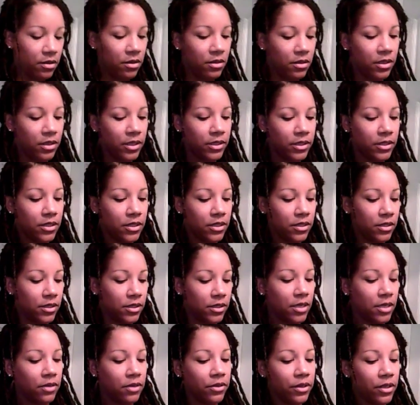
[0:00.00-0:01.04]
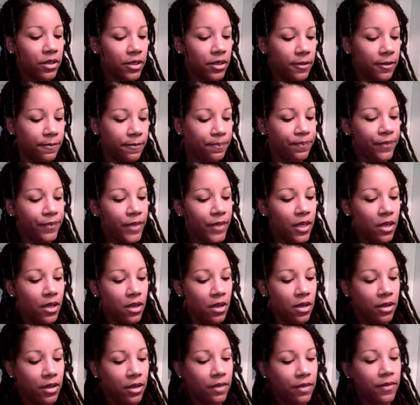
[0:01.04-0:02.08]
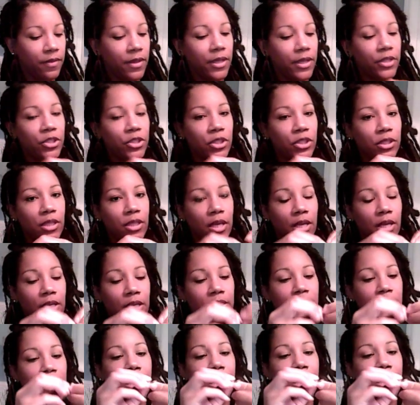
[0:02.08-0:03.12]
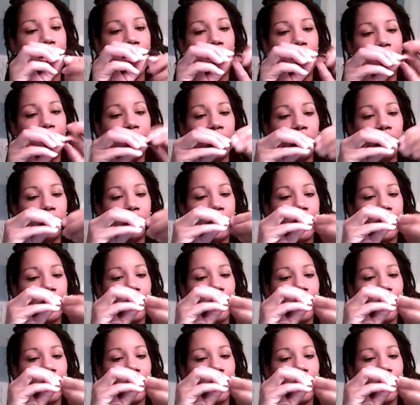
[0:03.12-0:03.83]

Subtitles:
That doesn't sound good. And then I just kind of tie up loose